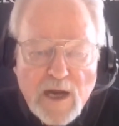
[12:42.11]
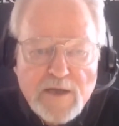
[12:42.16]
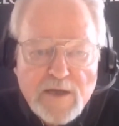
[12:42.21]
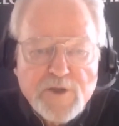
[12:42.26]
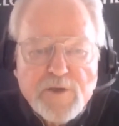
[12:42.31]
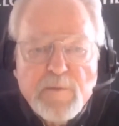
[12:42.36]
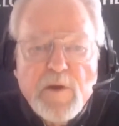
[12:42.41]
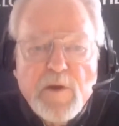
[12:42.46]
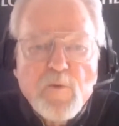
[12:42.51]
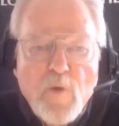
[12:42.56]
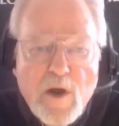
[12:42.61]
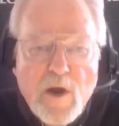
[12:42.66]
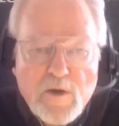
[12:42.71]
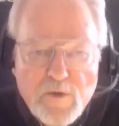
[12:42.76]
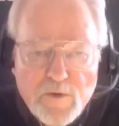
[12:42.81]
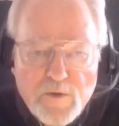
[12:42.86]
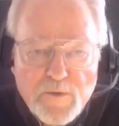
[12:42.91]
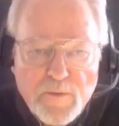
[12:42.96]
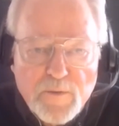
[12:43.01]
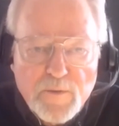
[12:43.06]
Jimmy
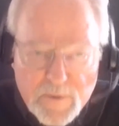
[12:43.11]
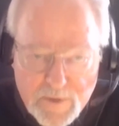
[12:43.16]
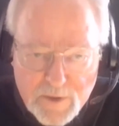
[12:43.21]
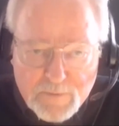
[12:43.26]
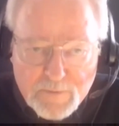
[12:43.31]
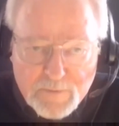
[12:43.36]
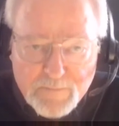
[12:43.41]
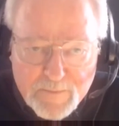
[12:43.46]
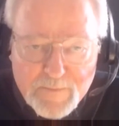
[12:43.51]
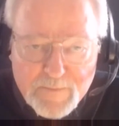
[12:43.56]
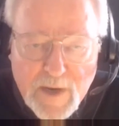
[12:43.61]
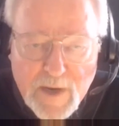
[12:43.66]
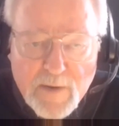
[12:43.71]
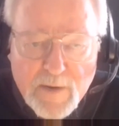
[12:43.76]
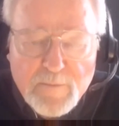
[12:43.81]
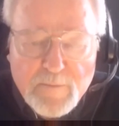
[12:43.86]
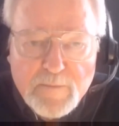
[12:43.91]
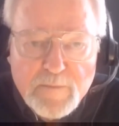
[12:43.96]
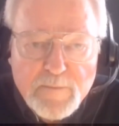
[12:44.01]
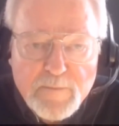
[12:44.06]
Rucker, my
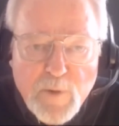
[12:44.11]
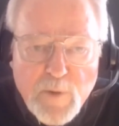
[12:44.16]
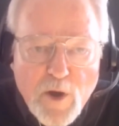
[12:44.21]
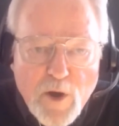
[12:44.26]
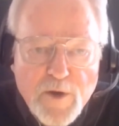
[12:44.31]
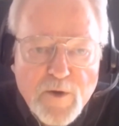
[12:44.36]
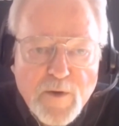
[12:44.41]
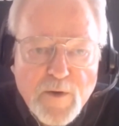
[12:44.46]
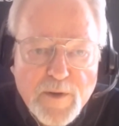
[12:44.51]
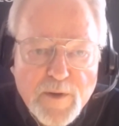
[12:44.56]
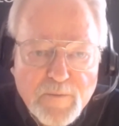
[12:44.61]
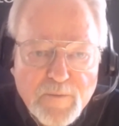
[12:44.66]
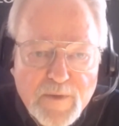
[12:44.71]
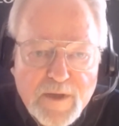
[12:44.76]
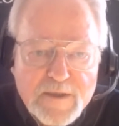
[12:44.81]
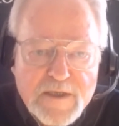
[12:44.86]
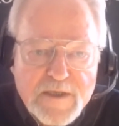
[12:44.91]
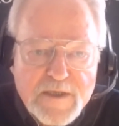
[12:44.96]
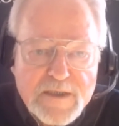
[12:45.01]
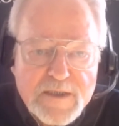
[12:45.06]
partner, and
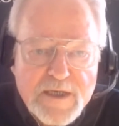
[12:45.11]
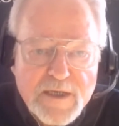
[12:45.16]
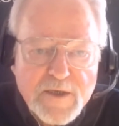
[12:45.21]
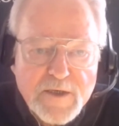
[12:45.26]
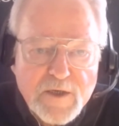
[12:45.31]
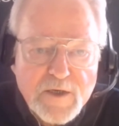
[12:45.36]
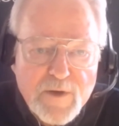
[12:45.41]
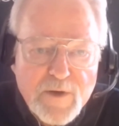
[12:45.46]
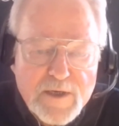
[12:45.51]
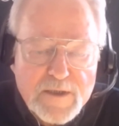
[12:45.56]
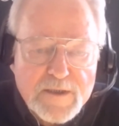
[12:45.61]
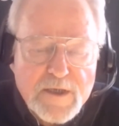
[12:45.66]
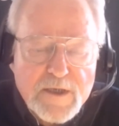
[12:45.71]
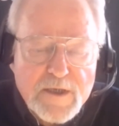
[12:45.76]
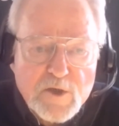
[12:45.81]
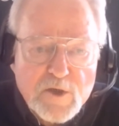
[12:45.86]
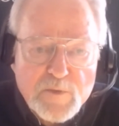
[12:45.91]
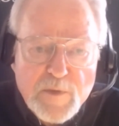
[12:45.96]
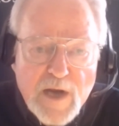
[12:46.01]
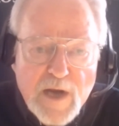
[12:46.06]
as I said, the greatest
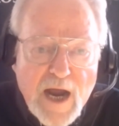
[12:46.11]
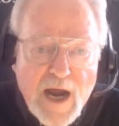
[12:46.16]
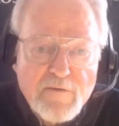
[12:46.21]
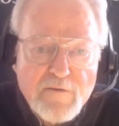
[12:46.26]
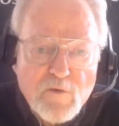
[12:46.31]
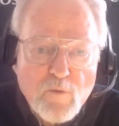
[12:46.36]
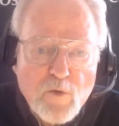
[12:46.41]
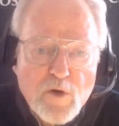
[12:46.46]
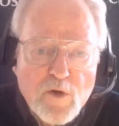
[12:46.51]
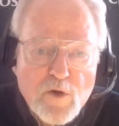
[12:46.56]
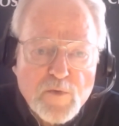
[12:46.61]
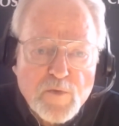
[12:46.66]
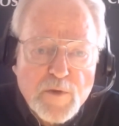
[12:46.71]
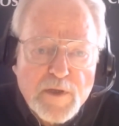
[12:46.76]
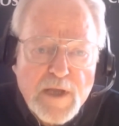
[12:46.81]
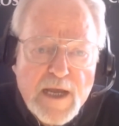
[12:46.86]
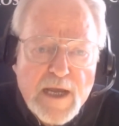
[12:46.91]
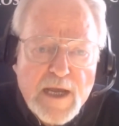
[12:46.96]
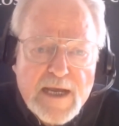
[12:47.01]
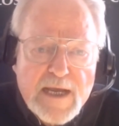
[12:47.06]
salesman I ever worked with,